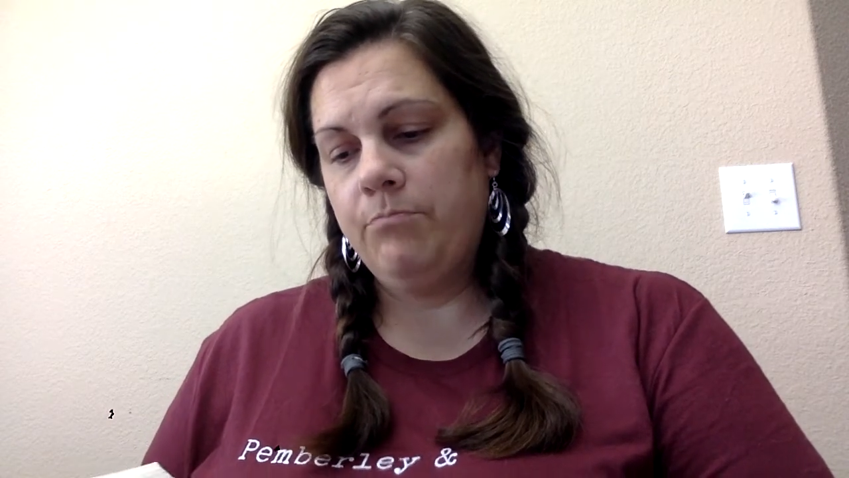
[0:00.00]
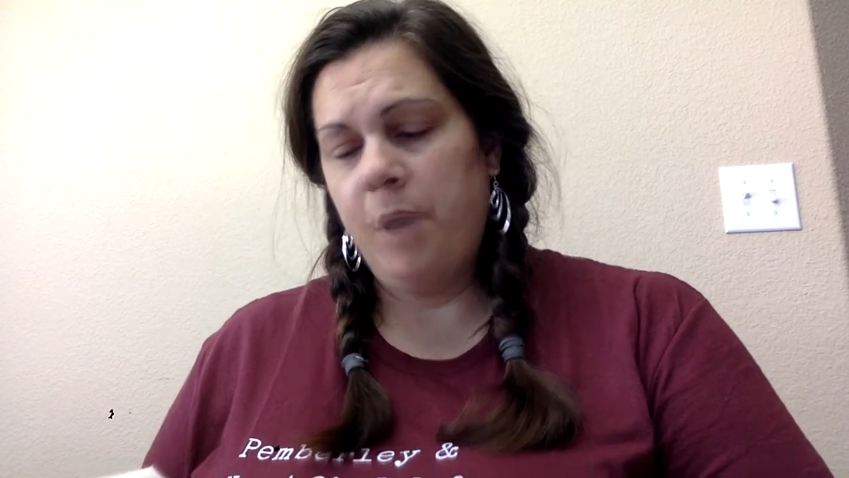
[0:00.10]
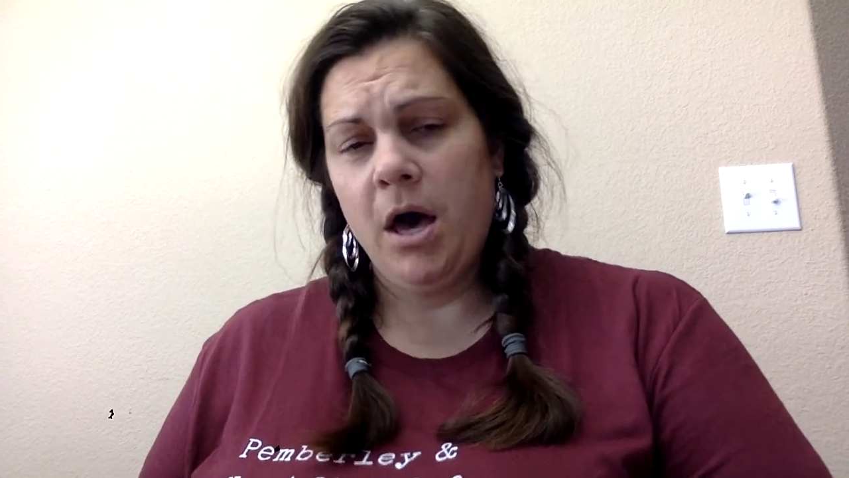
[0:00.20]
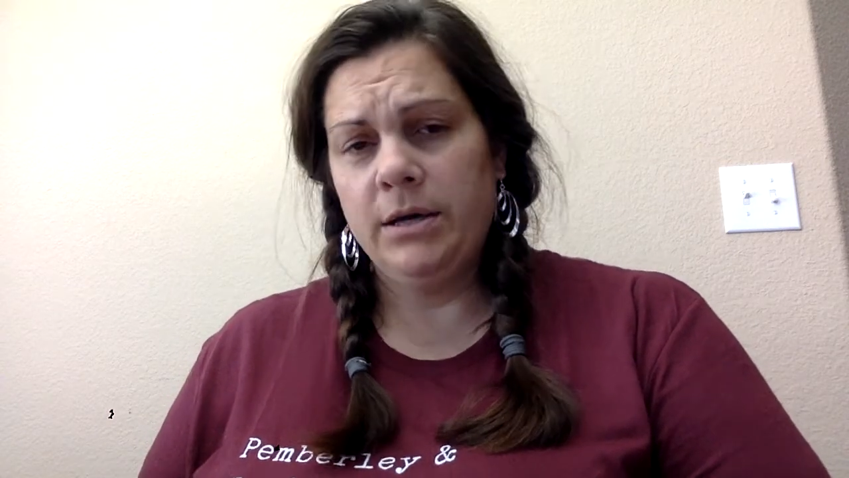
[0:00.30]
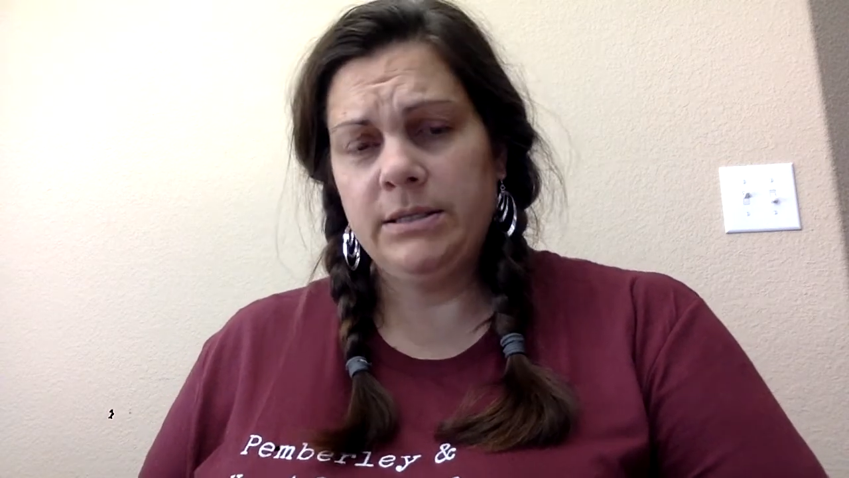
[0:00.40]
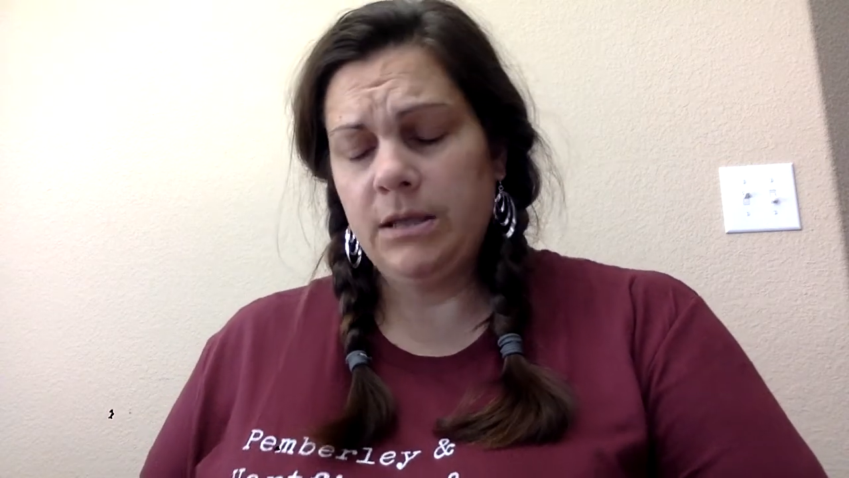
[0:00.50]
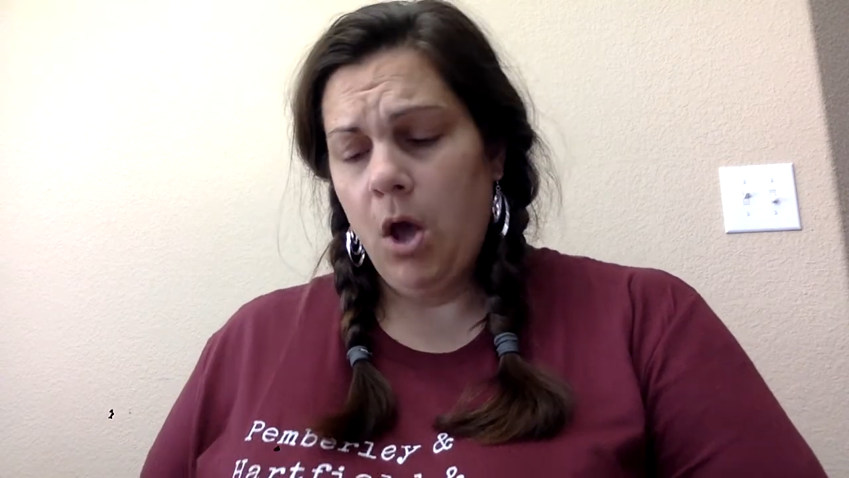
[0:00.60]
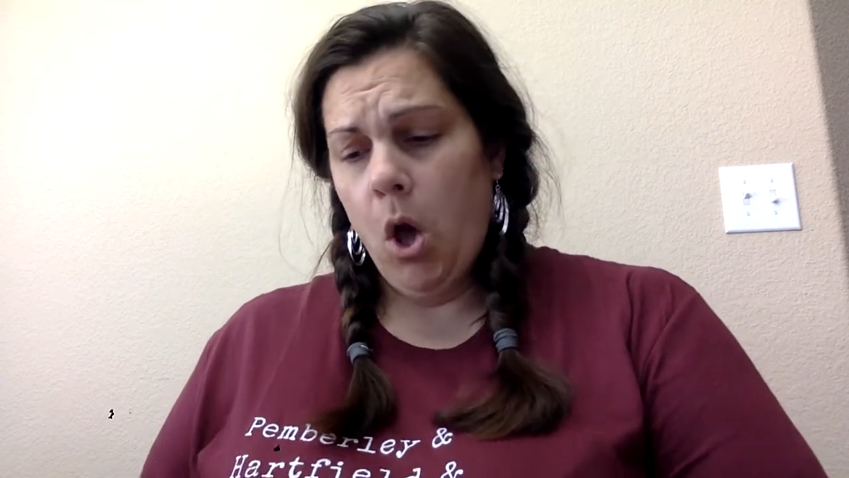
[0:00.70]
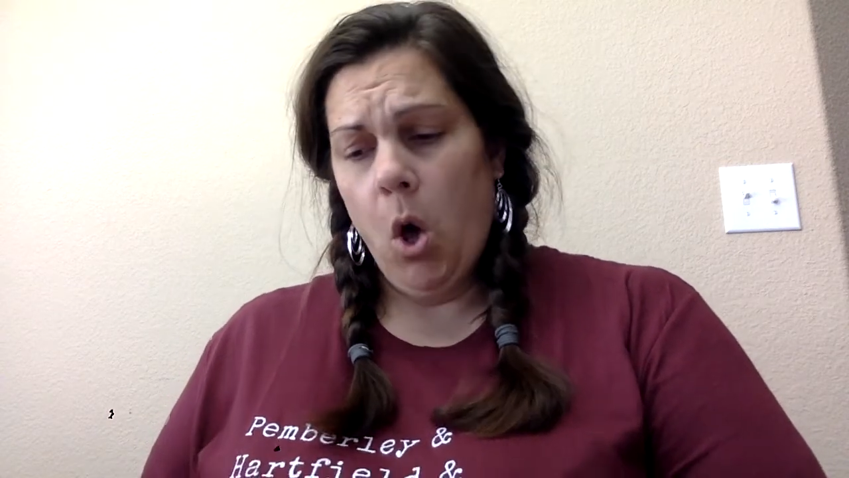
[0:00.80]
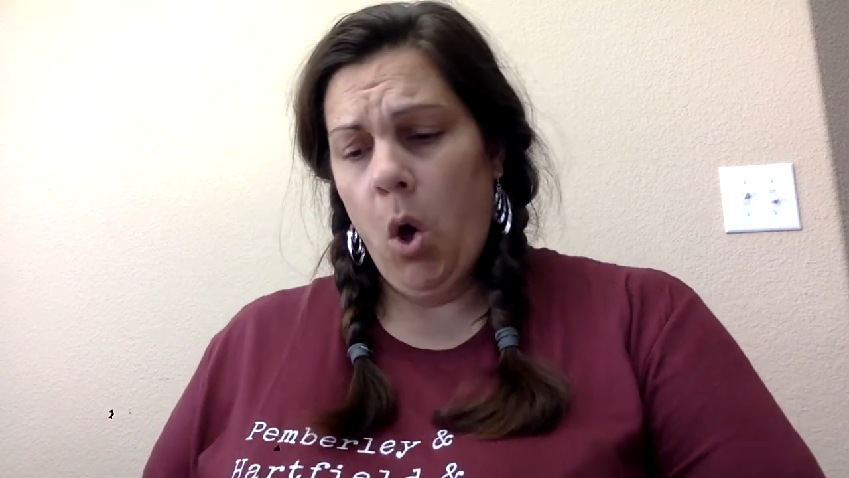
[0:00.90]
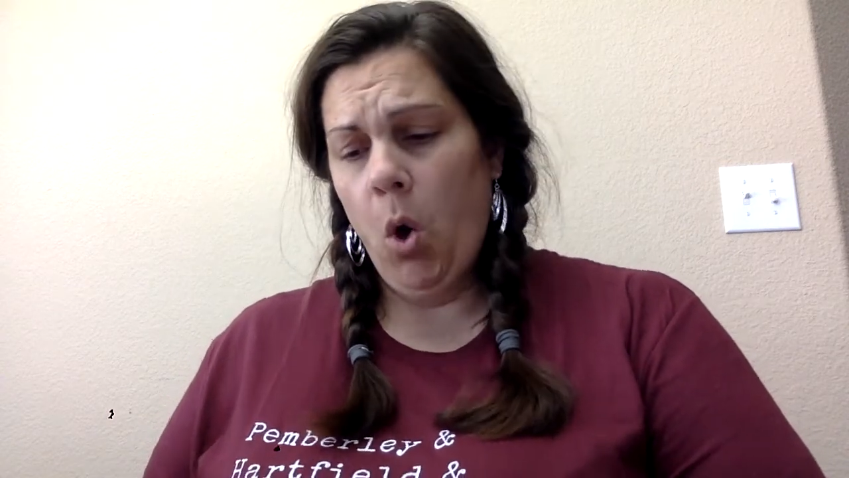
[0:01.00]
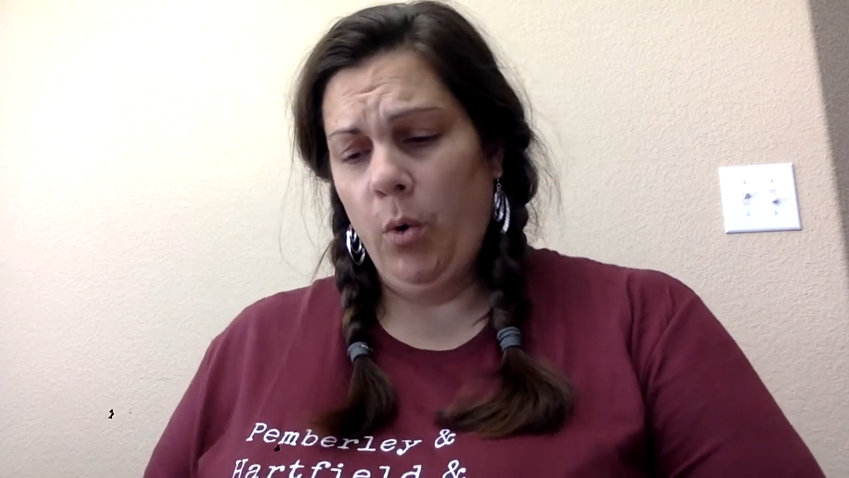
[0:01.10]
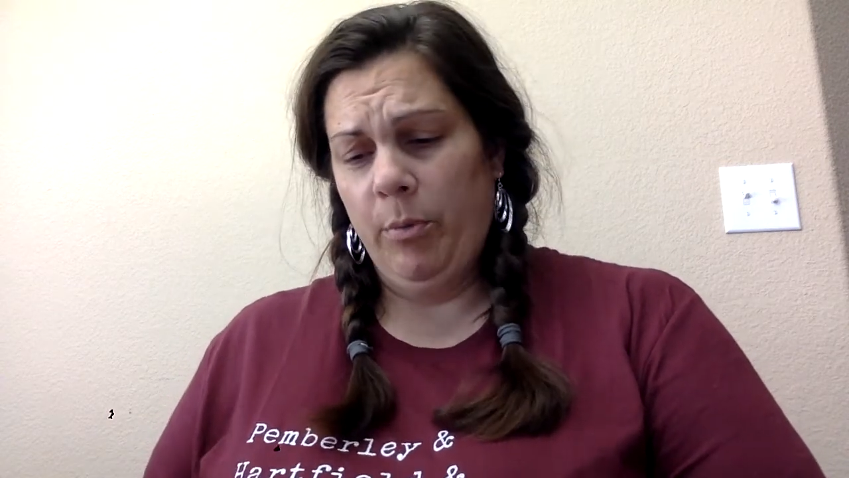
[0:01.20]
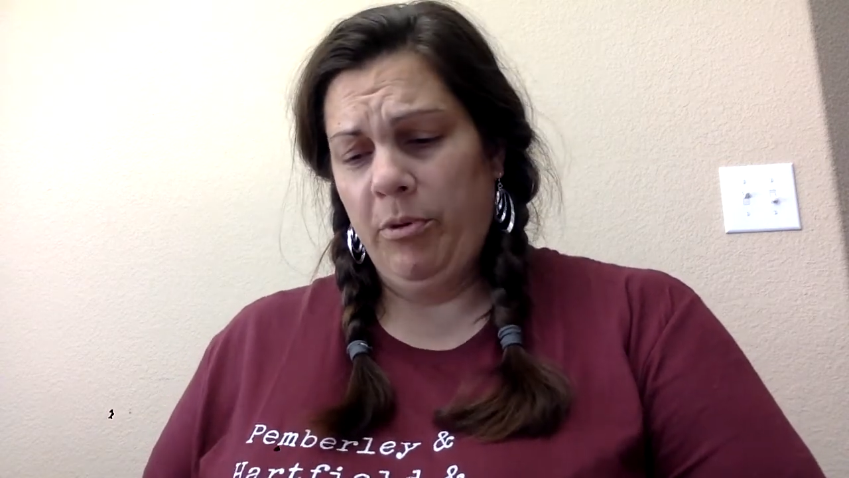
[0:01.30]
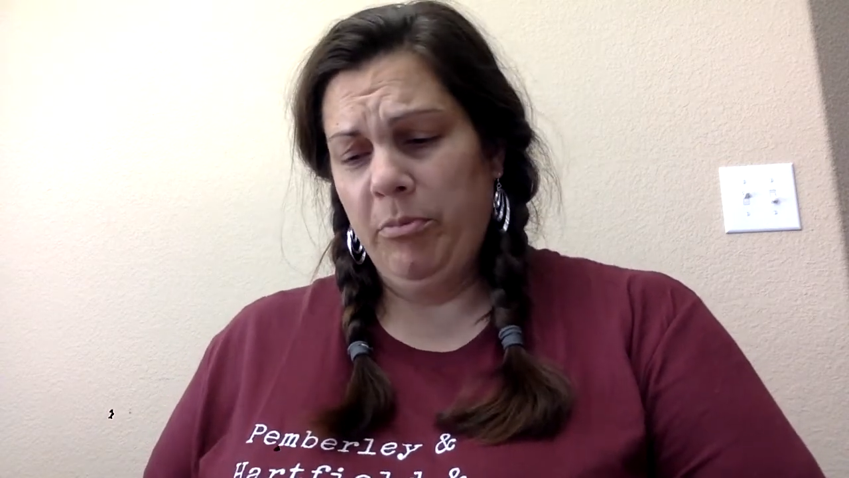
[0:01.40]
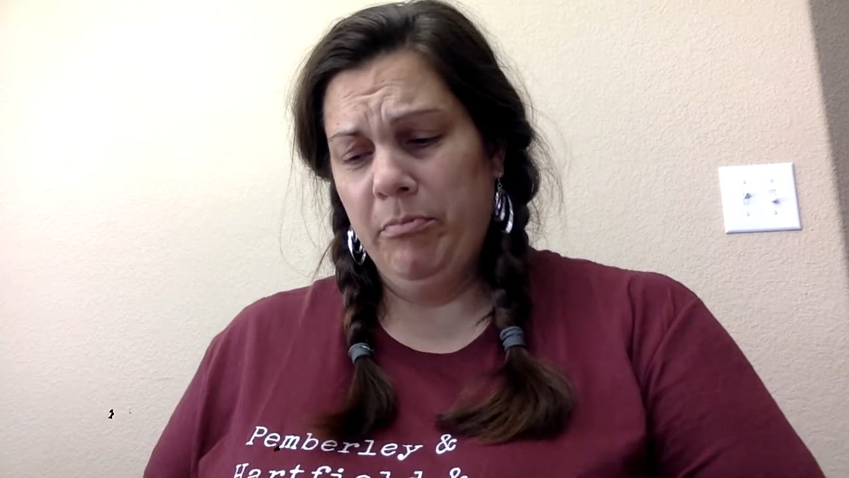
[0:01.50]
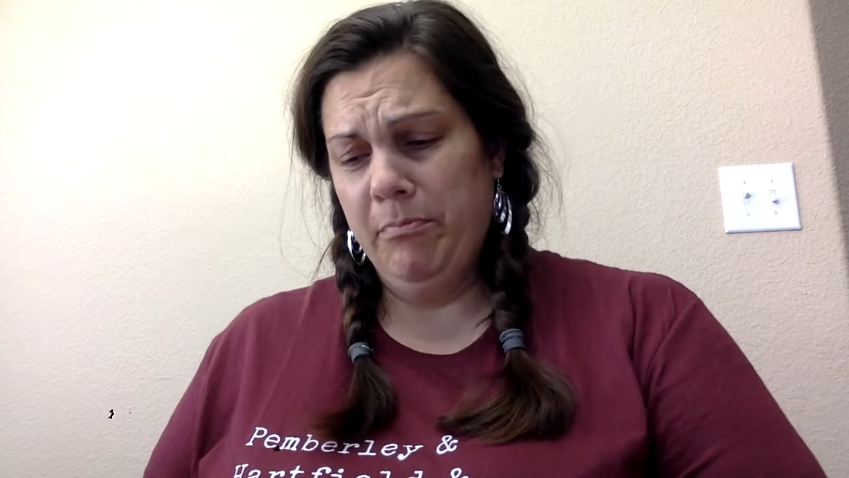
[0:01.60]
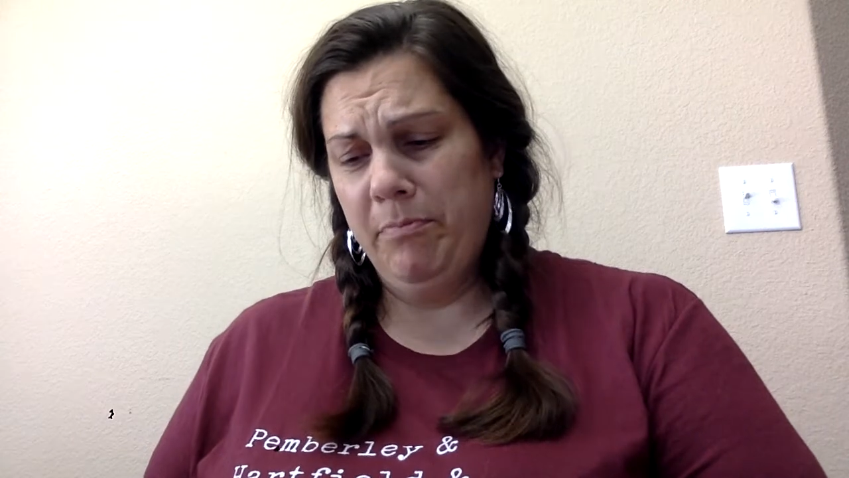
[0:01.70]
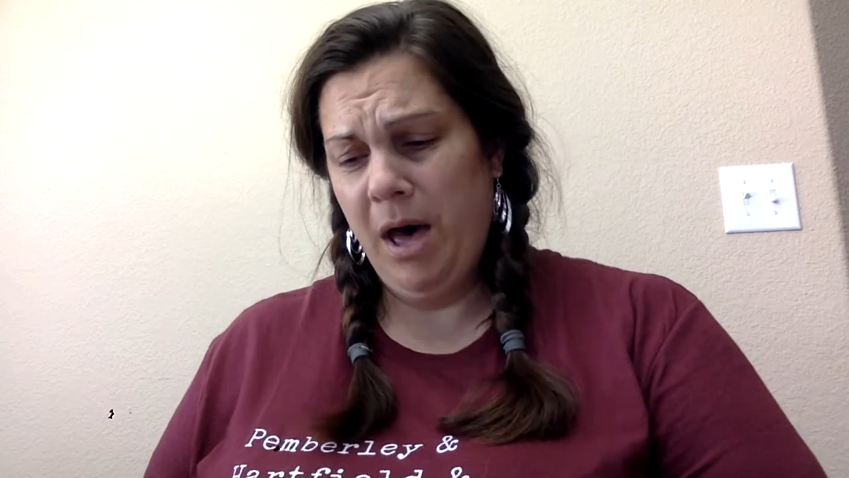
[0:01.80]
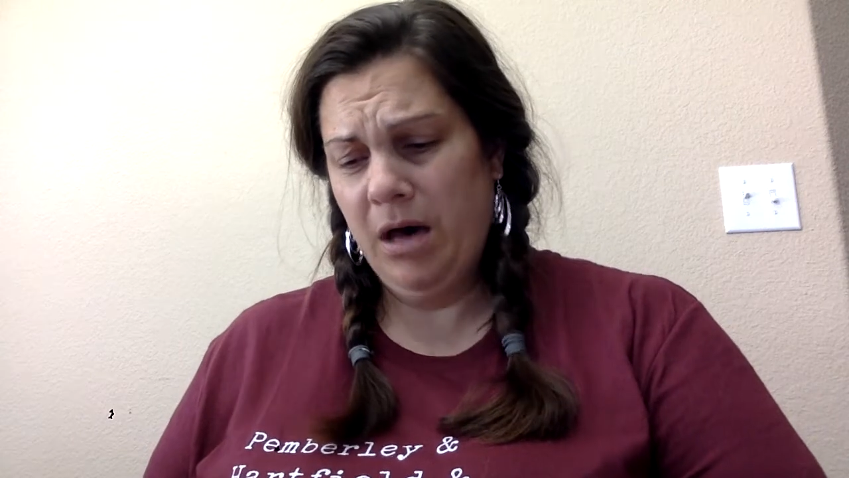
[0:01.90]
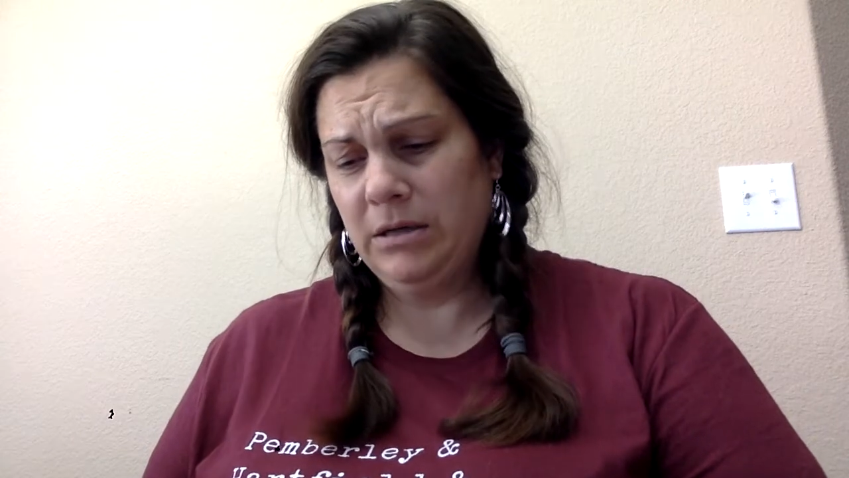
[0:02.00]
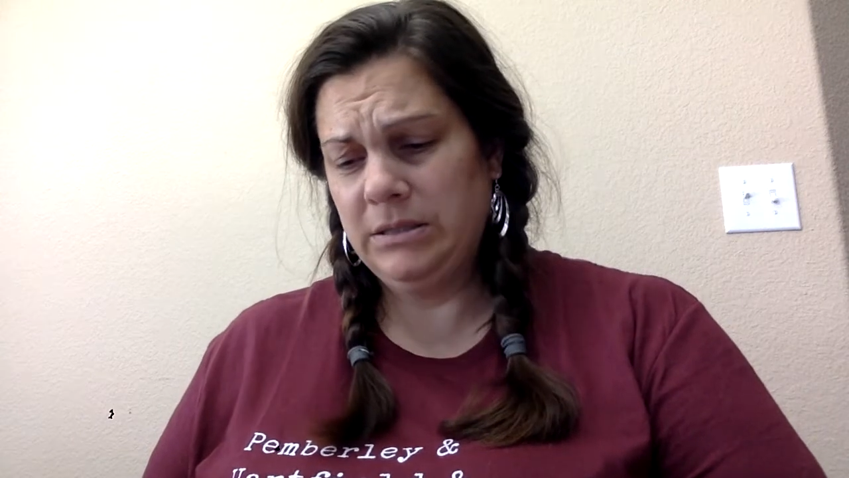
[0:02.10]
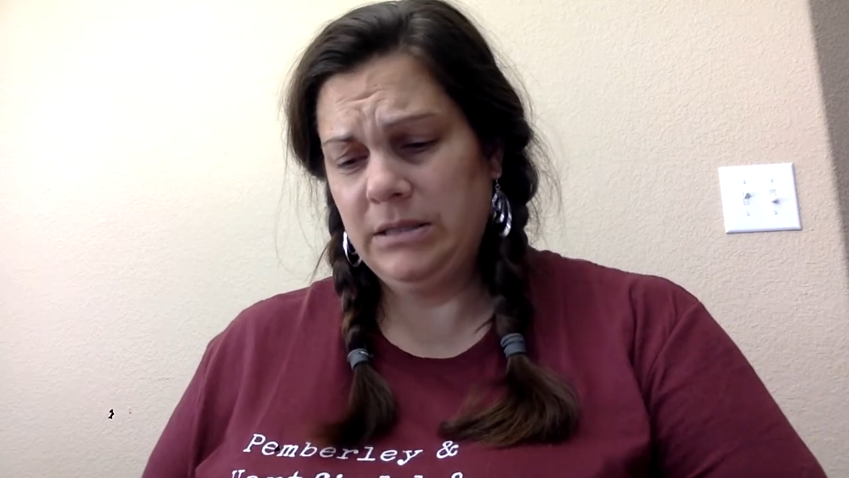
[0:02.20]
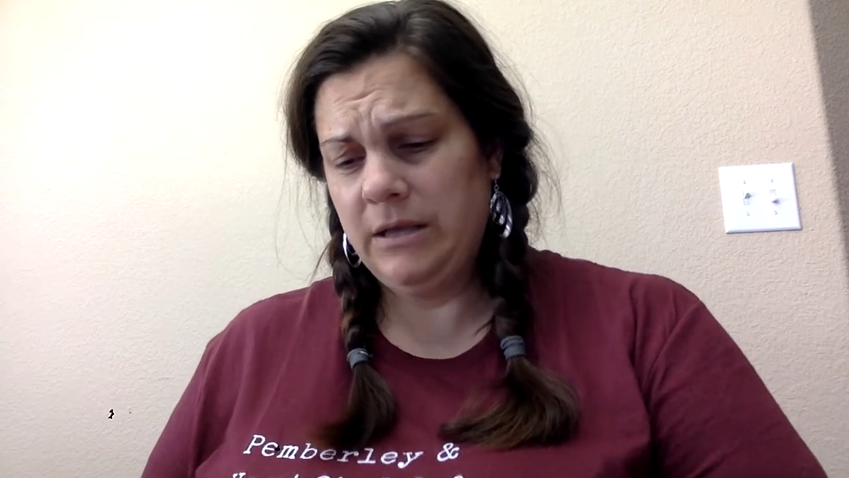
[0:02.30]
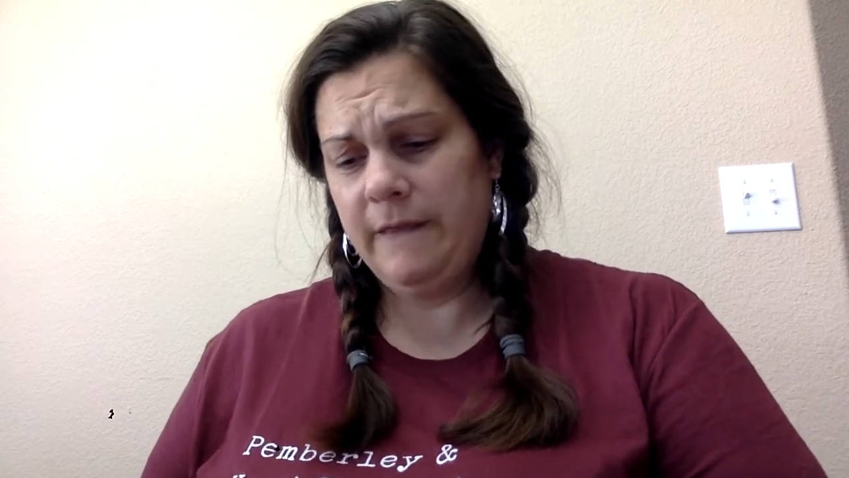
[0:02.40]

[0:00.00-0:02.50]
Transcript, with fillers: Bugs! Horrible bugs!